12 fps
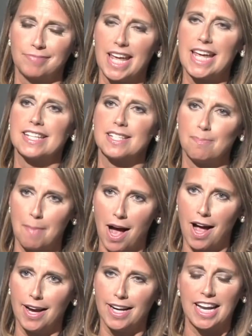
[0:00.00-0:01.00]
It's
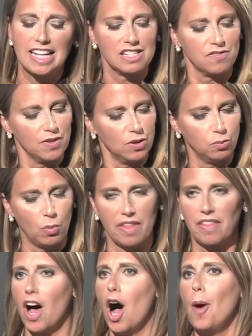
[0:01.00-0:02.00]
mine and it's filled
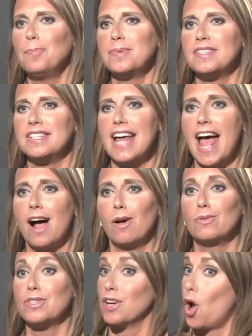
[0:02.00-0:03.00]
with ups,
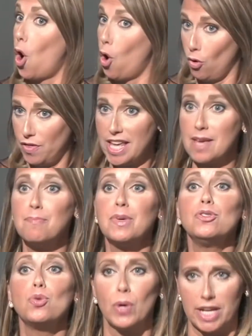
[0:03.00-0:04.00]
downs, and all the in
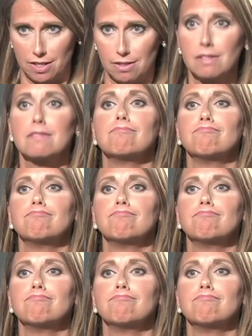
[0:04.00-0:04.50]
betweens.